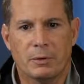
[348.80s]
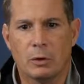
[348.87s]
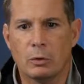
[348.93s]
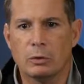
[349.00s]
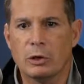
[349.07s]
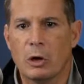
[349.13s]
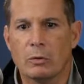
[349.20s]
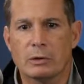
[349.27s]

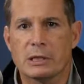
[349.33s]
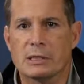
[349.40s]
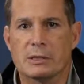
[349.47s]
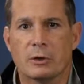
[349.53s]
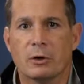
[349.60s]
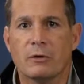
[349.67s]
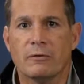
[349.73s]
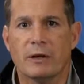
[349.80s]
who don't
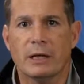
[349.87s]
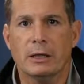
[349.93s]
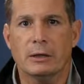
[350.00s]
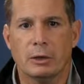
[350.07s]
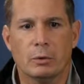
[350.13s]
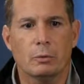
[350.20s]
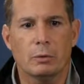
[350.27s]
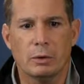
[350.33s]
deserve it.
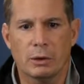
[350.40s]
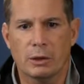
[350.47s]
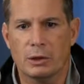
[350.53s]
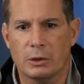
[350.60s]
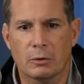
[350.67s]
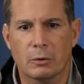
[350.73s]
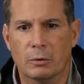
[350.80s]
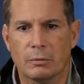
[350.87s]

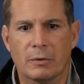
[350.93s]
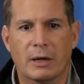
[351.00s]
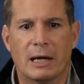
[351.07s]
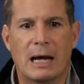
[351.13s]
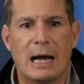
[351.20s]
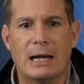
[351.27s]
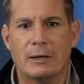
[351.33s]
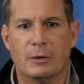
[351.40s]
You're the
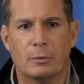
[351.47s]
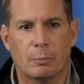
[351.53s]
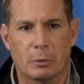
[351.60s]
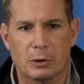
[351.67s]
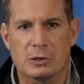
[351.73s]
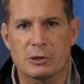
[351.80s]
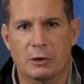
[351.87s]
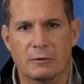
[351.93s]
God who
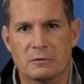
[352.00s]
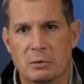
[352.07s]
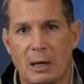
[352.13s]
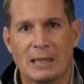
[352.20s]
preserves